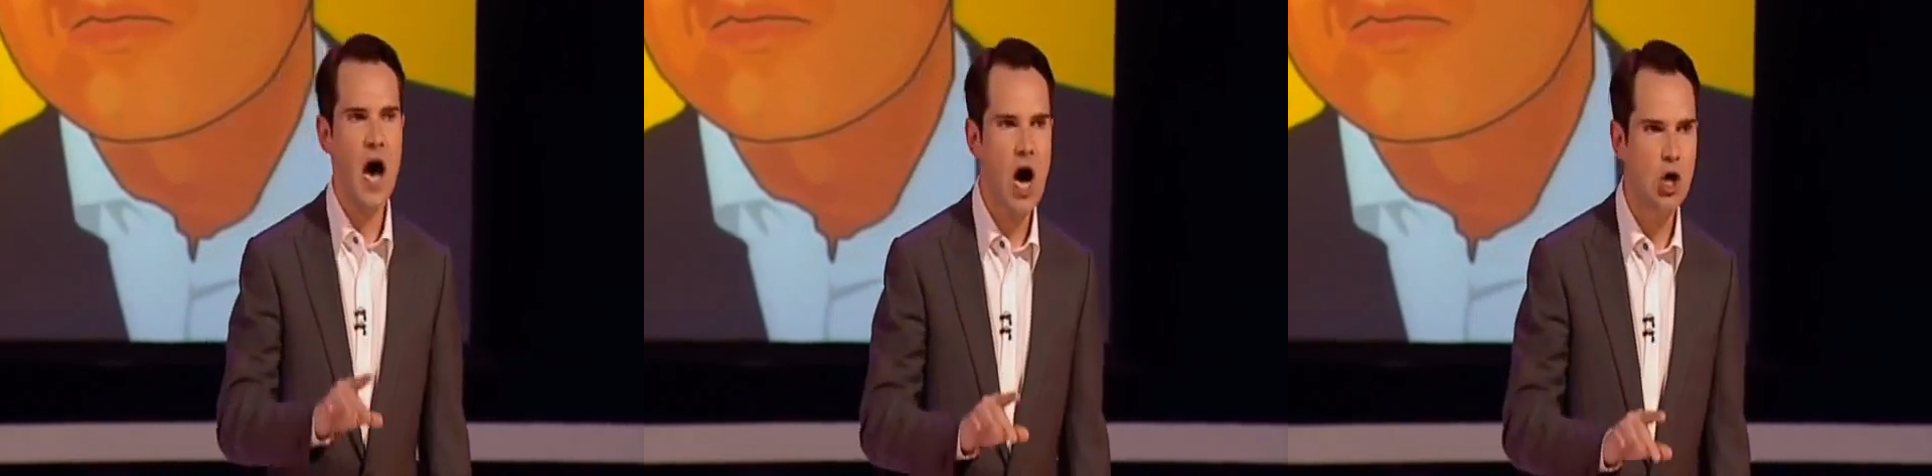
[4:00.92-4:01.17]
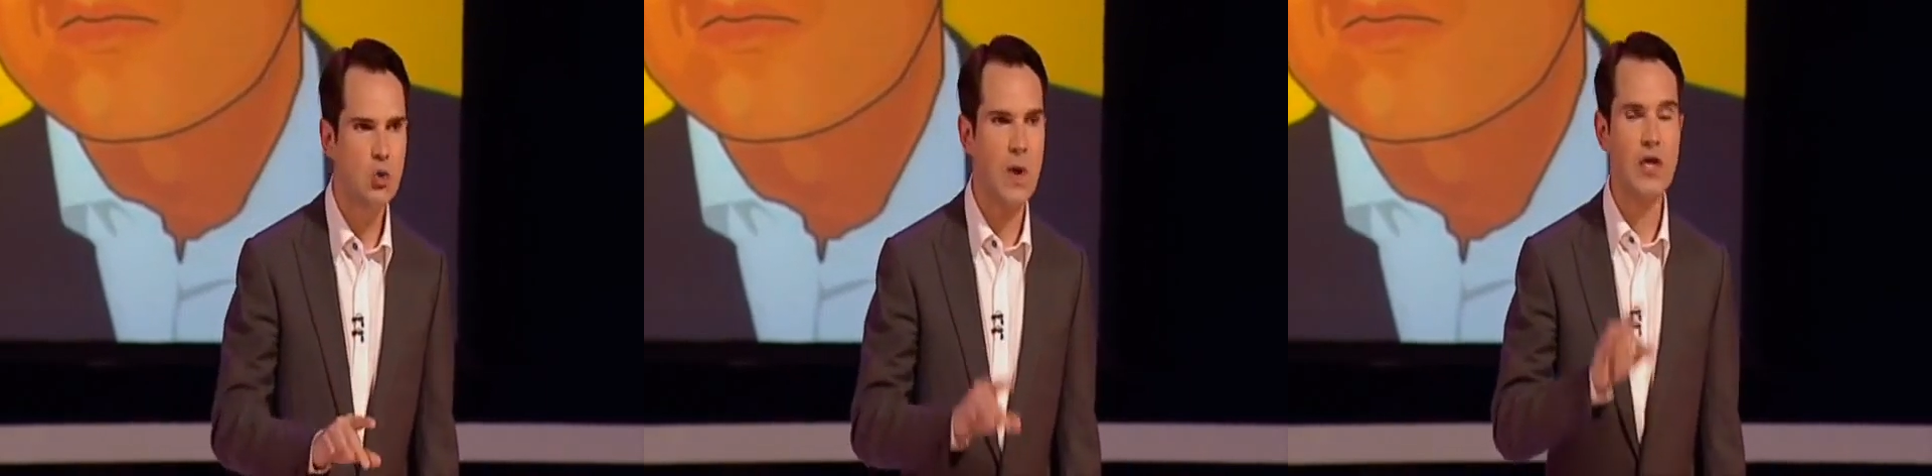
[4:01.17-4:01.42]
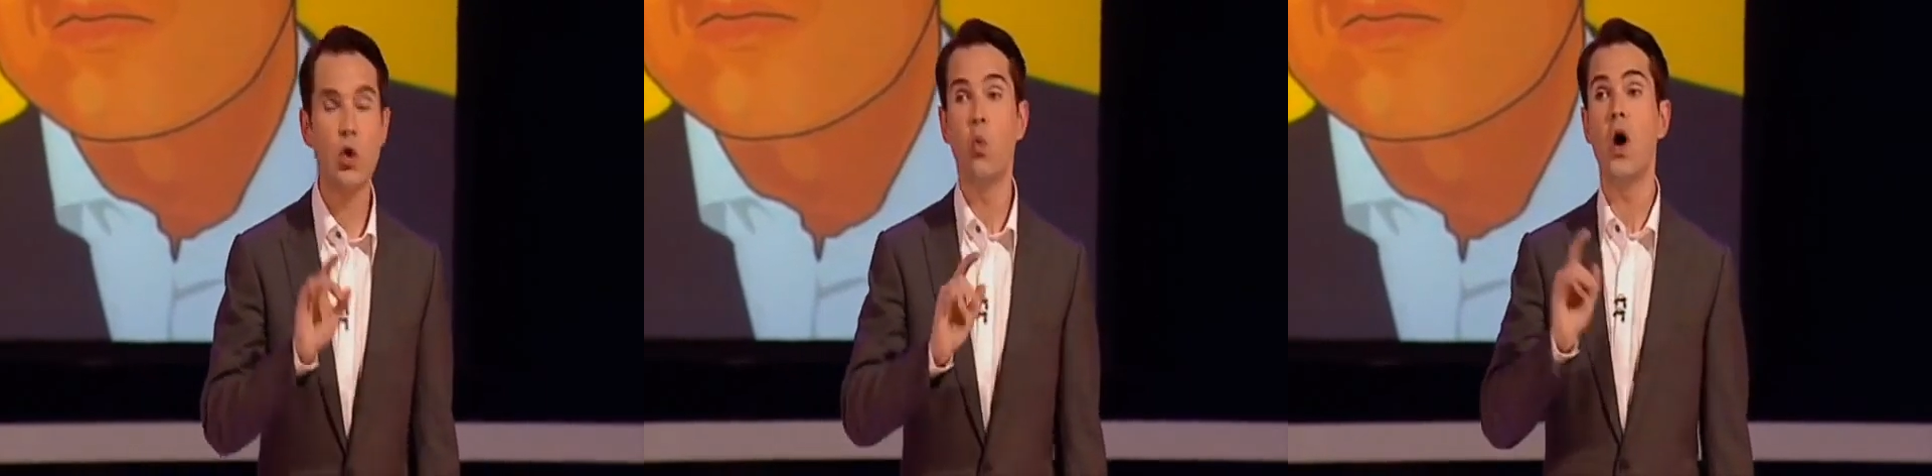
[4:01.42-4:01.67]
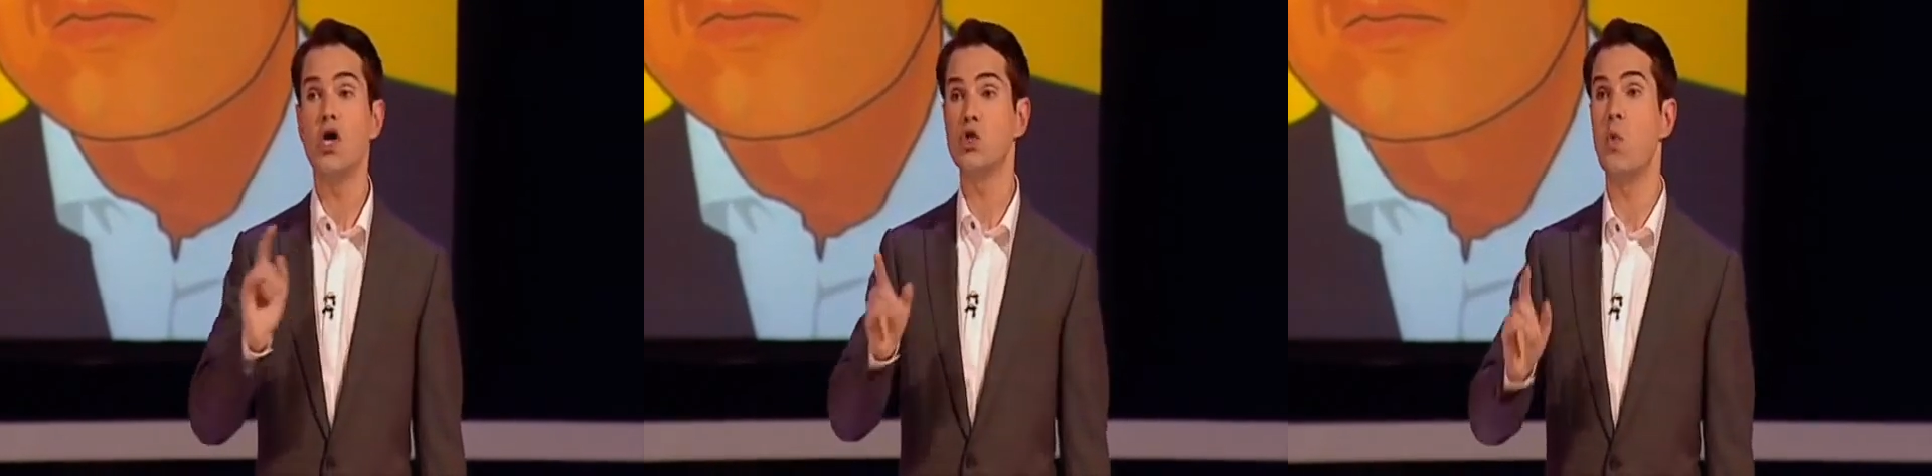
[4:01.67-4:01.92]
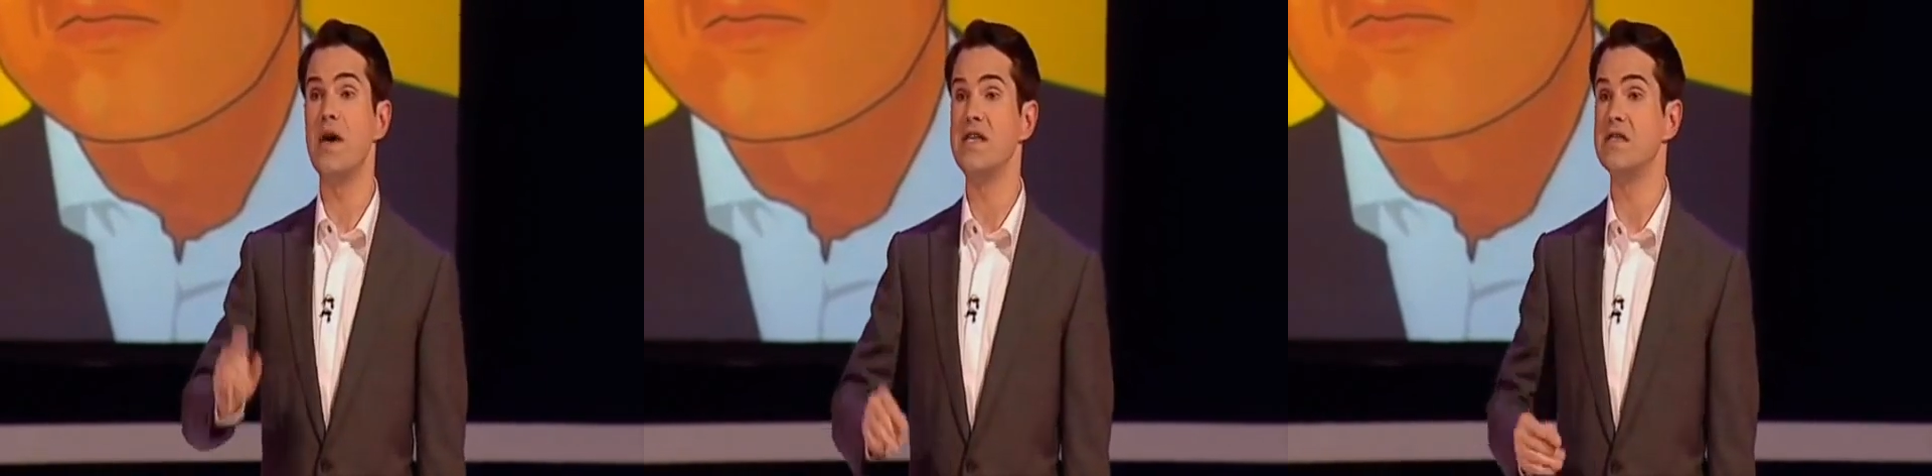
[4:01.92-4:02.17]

the hard way, the worst way